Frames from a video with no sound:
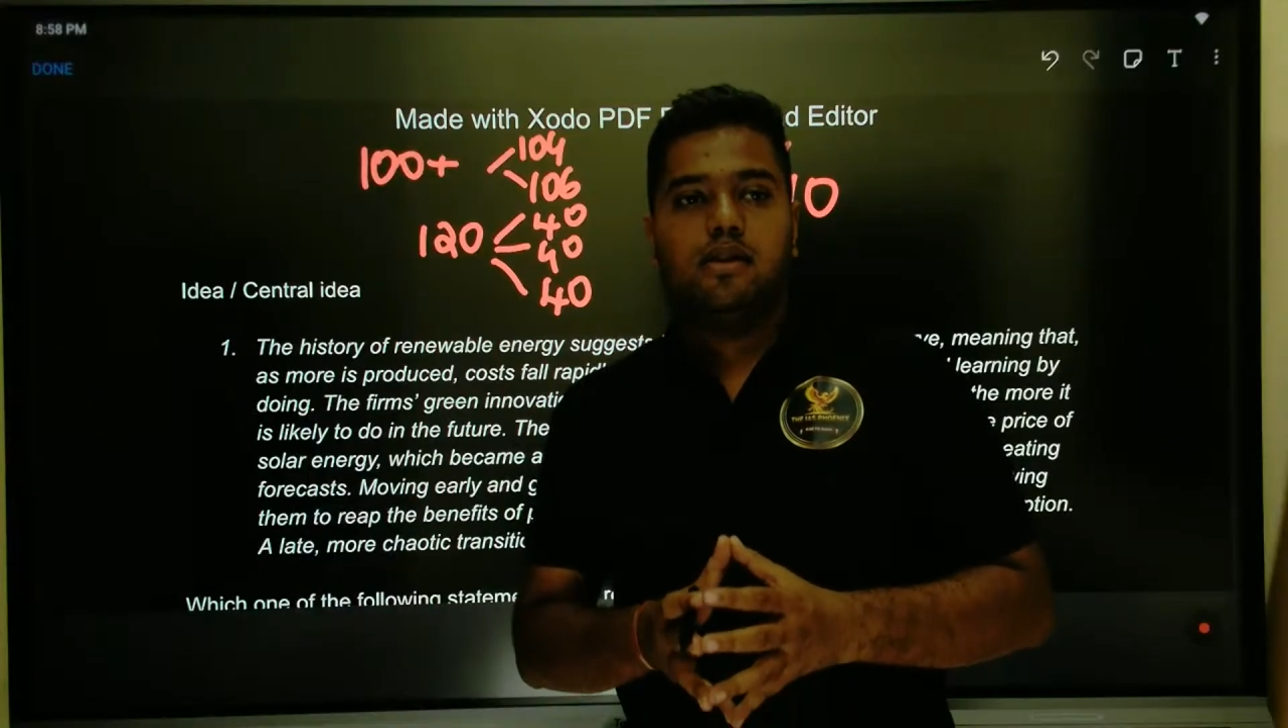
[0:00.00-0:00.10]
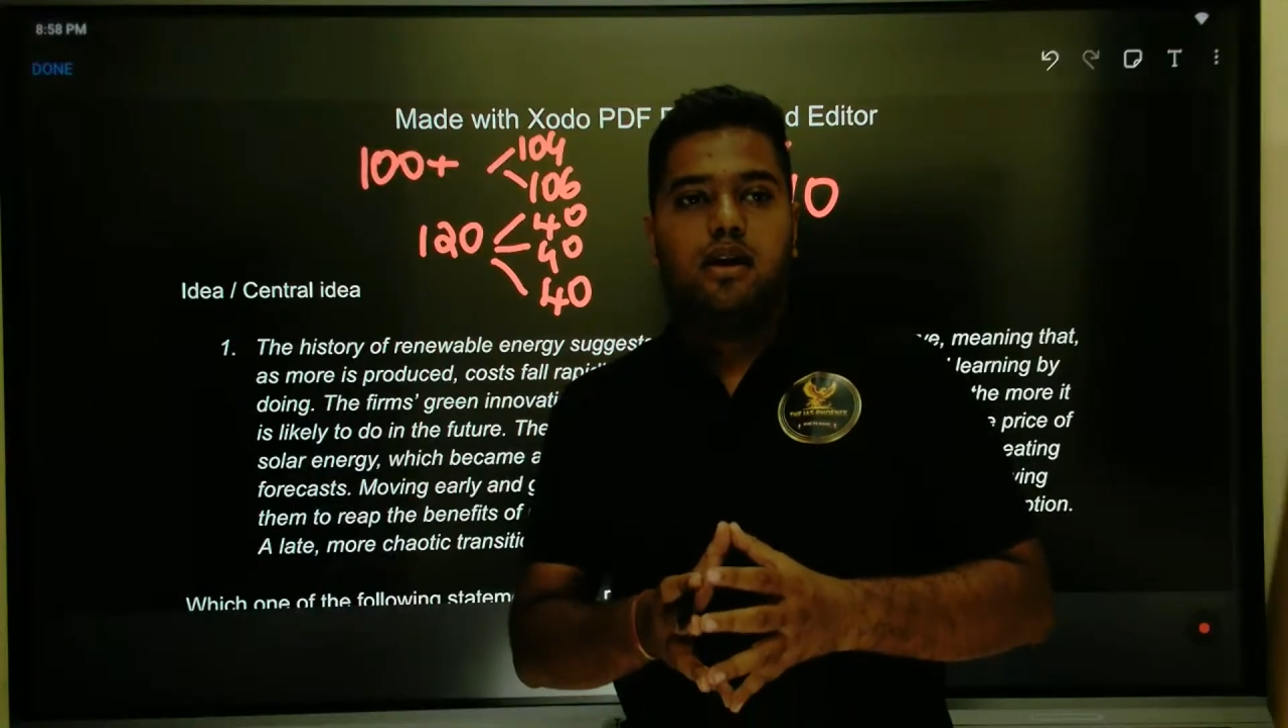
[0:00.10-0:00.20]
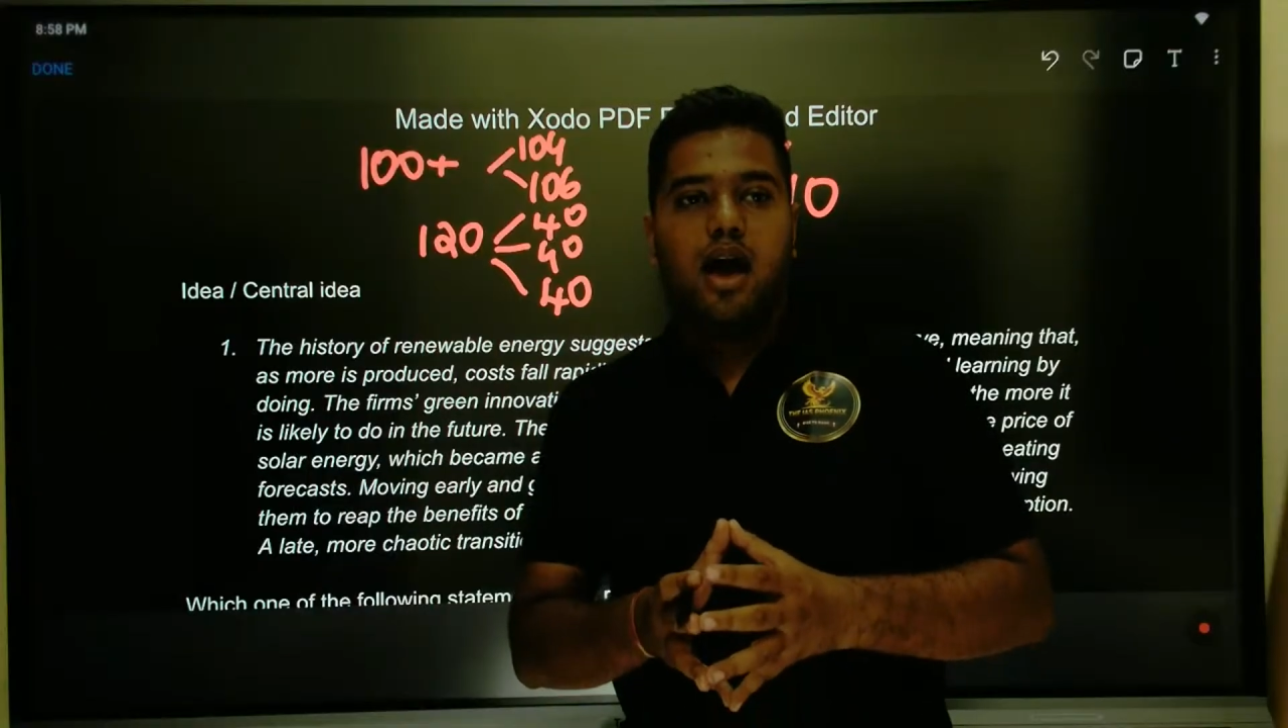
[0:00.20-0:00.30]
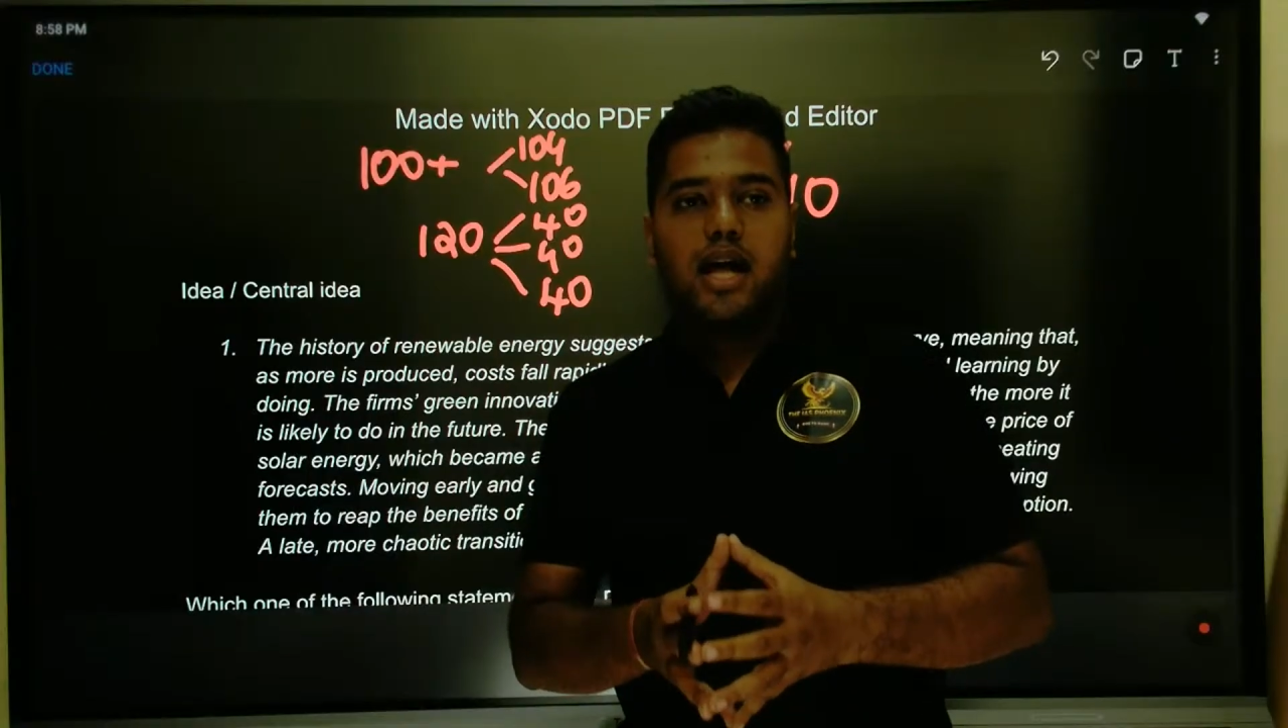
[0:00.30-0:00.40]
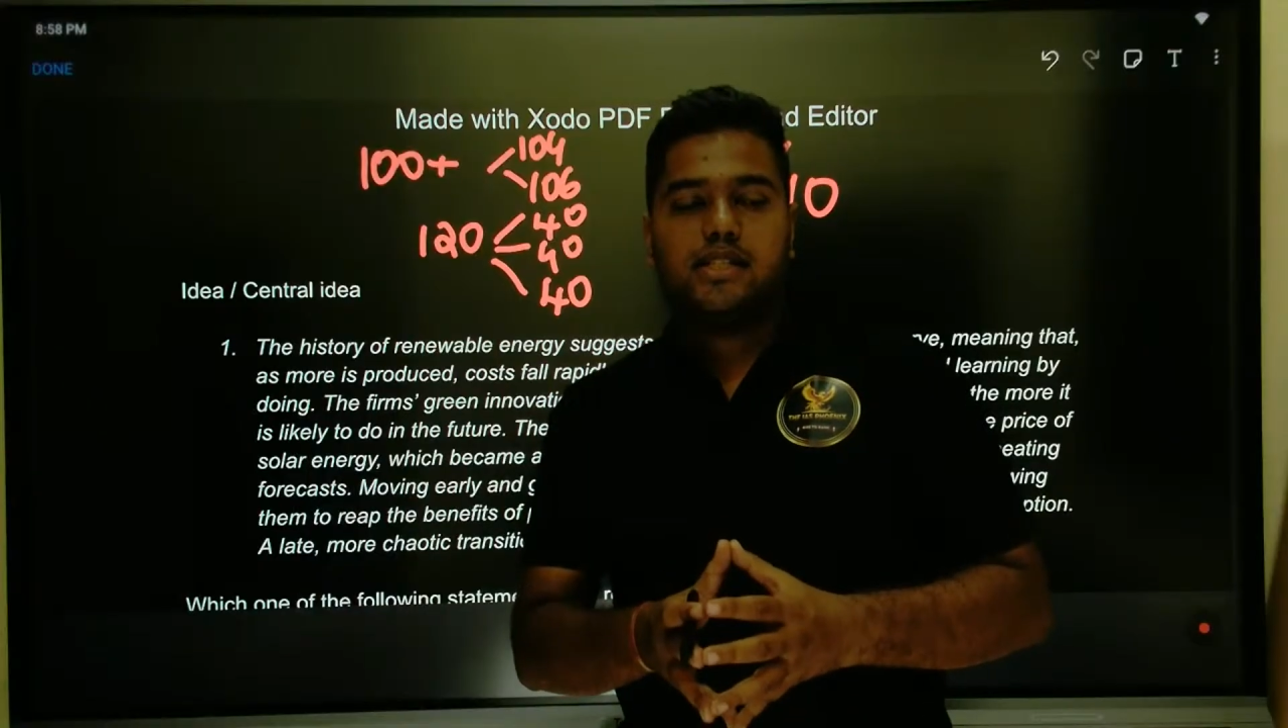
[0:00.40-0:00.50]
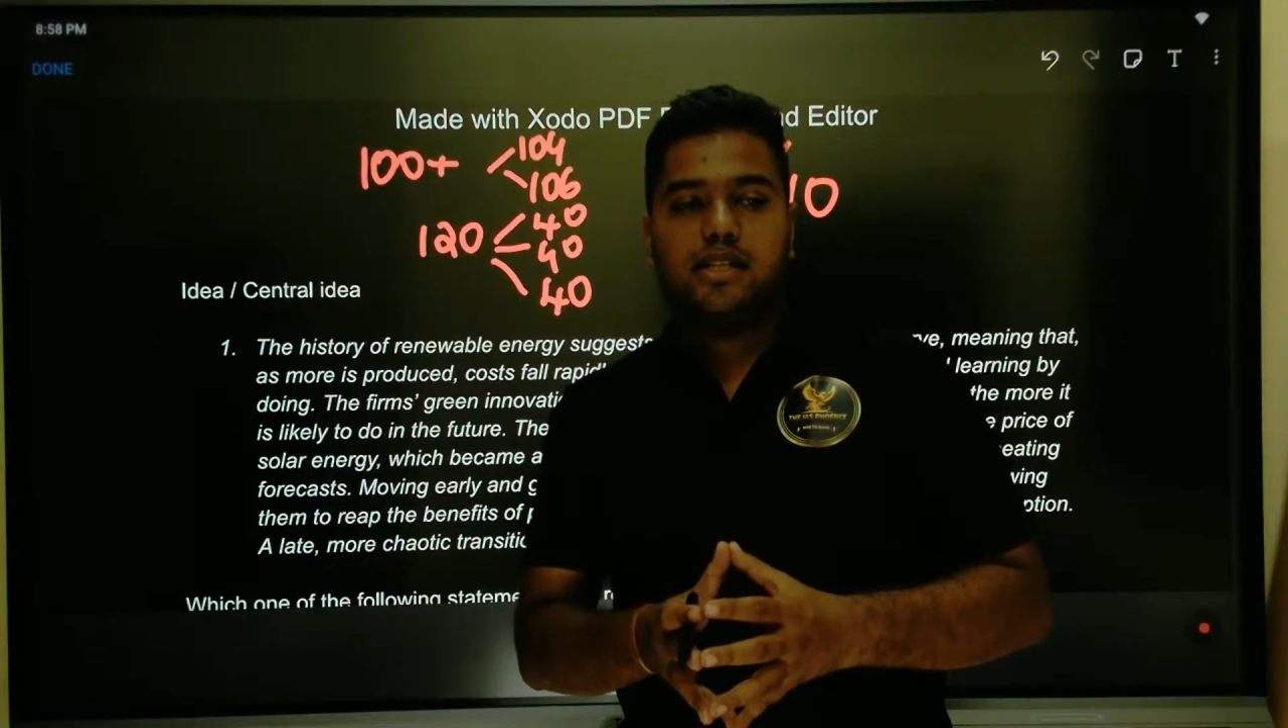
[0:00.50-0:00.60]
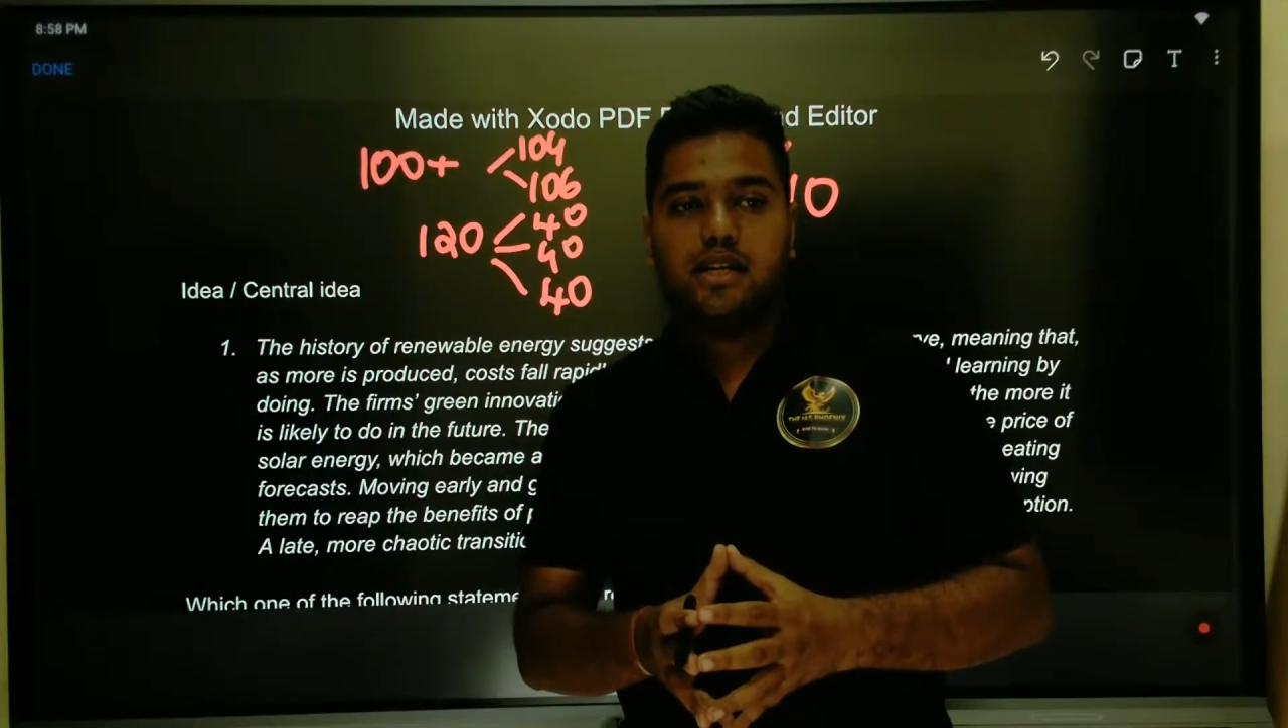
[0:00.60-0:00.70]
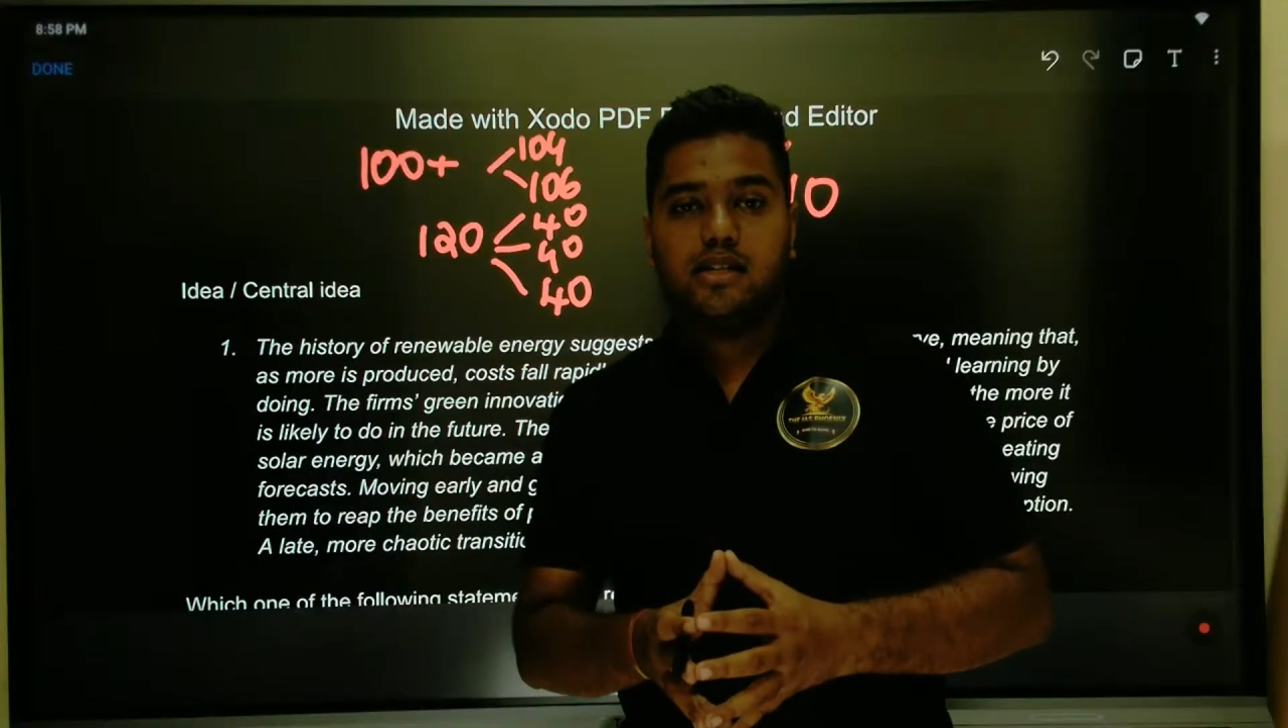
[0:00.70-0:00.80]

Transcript: RC